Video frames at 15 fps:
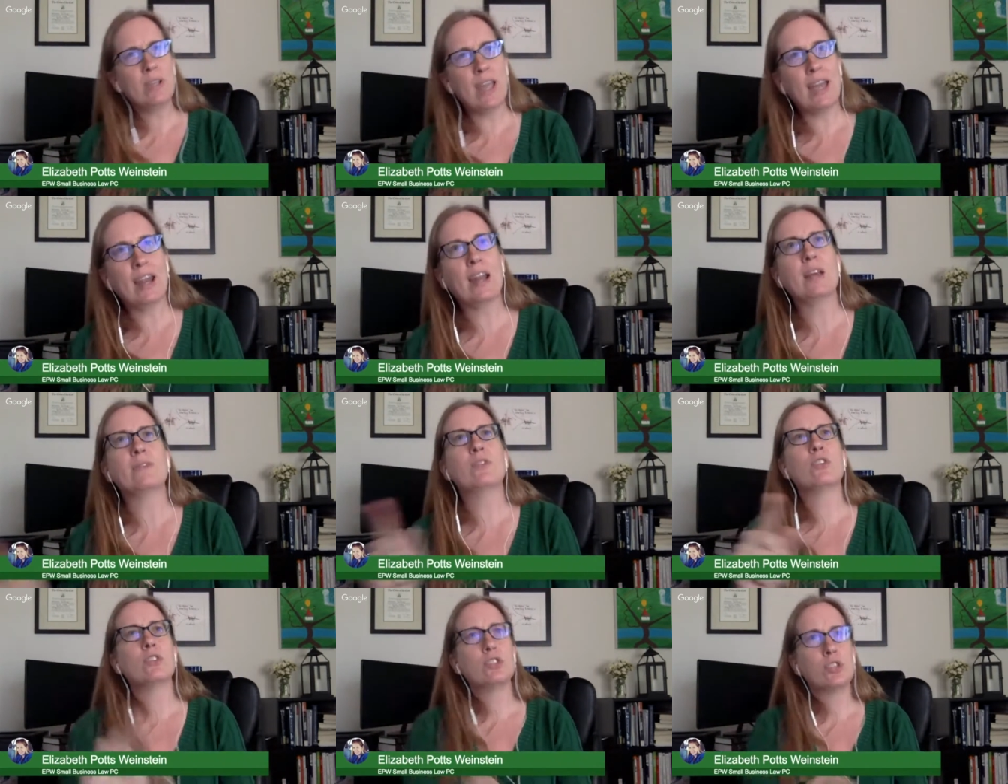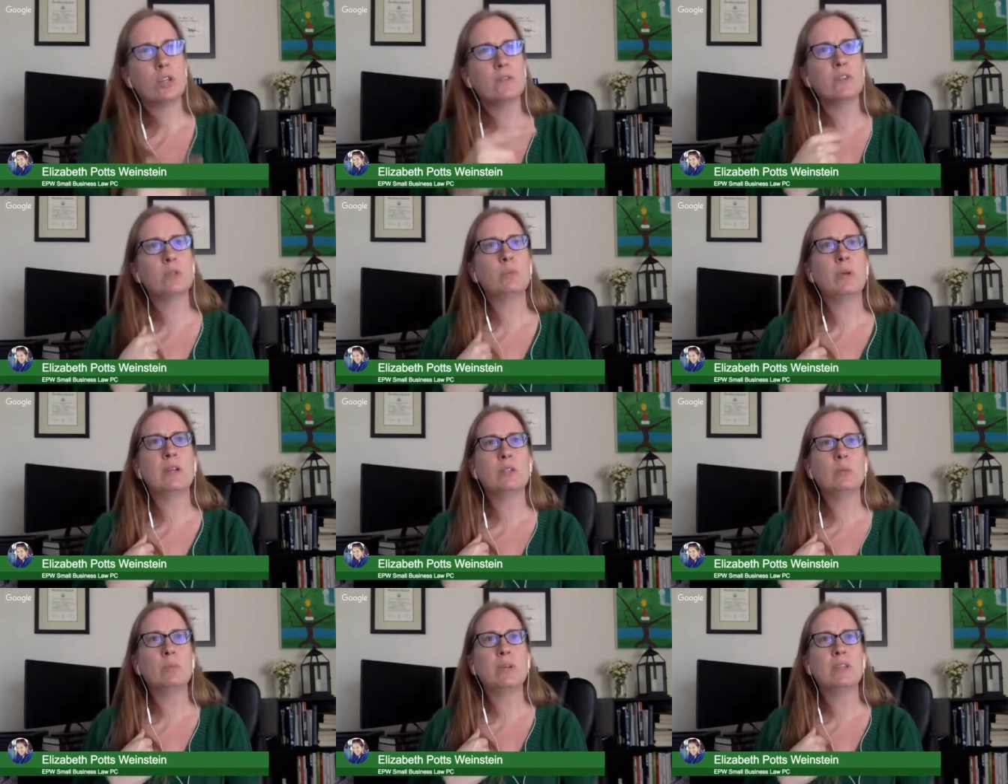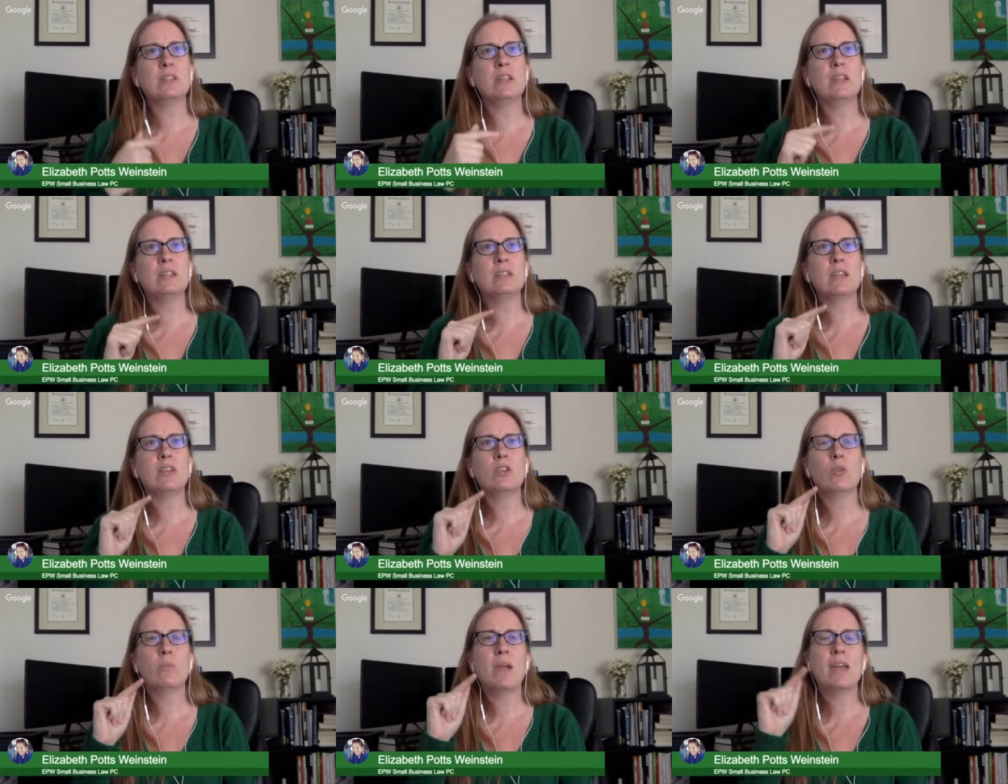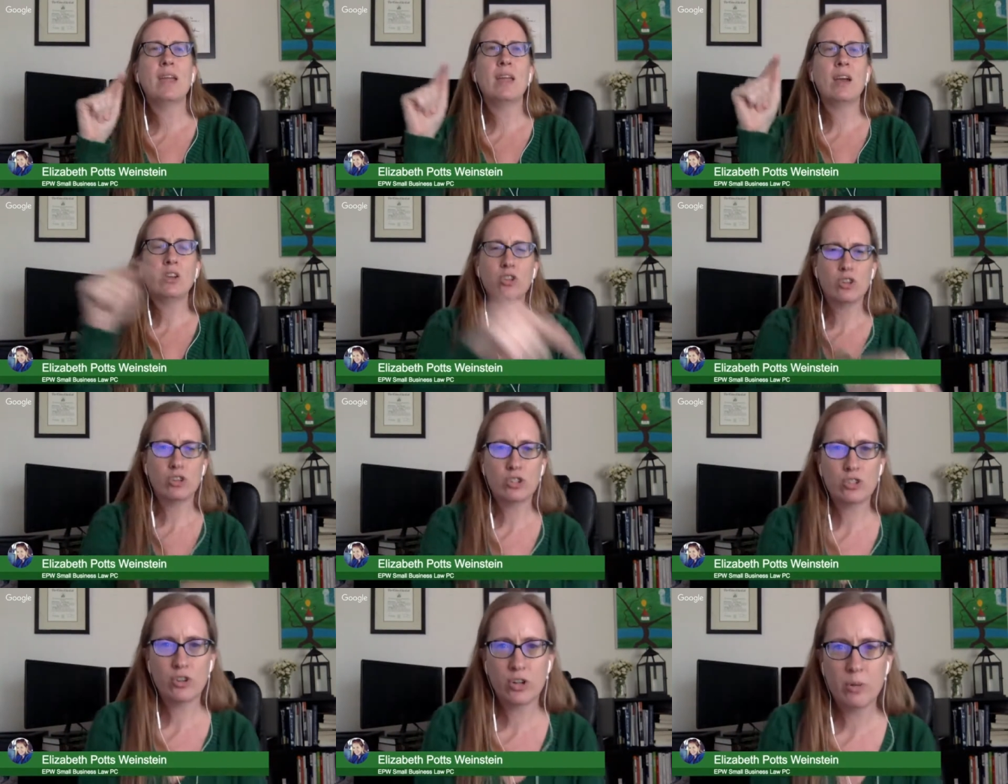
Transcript: get it if you're a service-based business and you're making under a certain